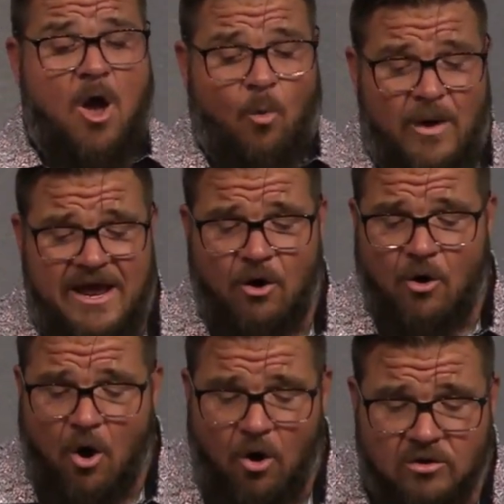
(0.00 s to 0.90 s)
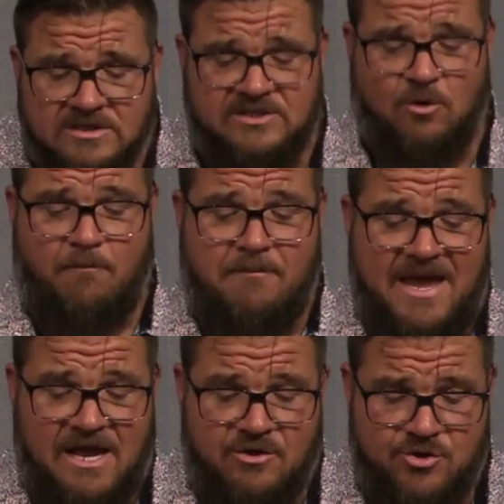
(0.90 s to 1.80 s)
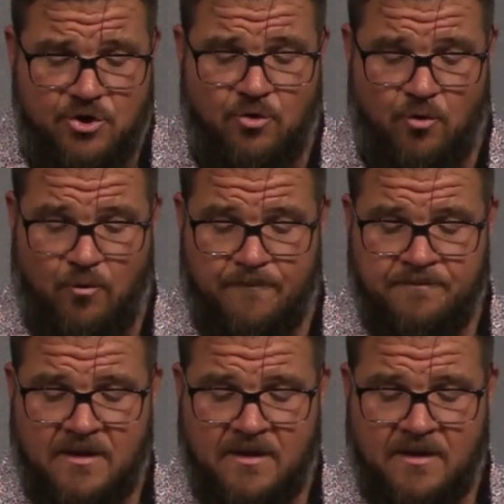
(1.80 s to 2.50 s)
we are also made new